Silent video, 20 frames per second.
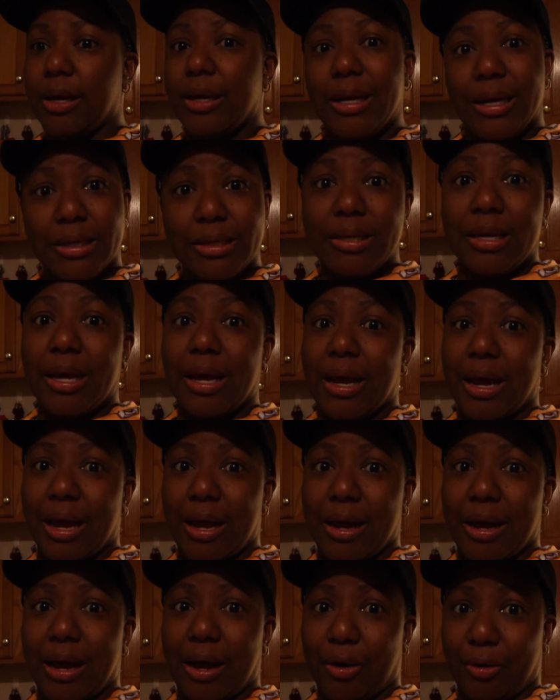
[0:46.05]
yesterday
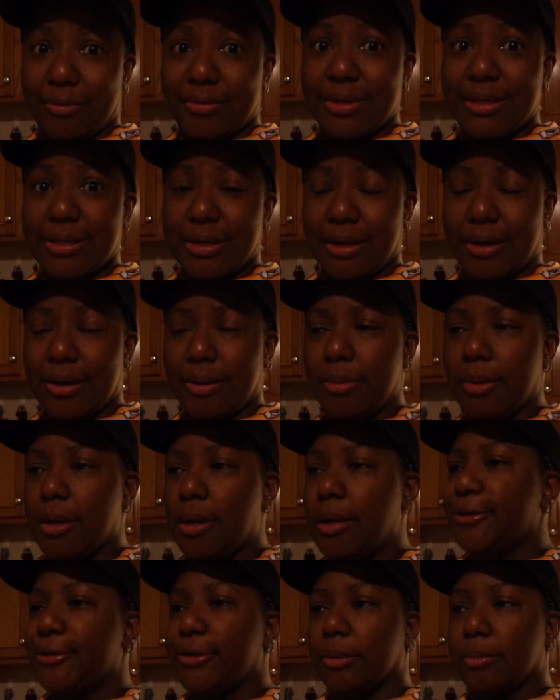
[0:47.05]
I overslept
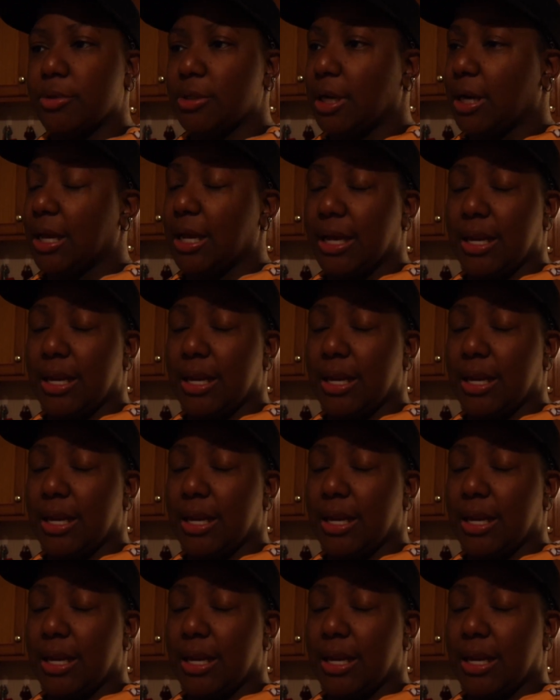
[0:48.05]
so I'm trying